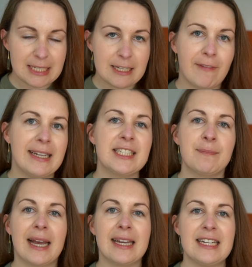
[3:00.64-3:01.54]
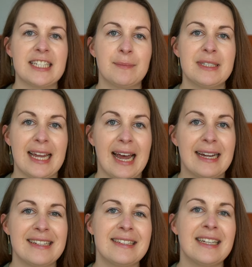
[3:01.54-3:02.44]
defense mechanisms
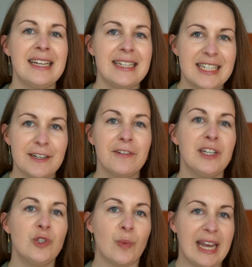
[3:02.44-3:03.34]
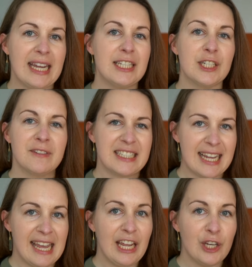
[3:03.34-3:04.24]
as different ways of
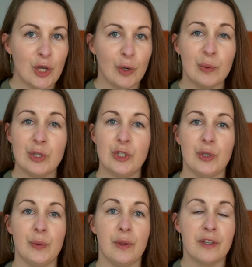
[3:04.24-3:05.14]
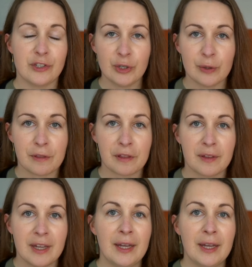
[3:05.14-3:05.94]
saying no to the truth.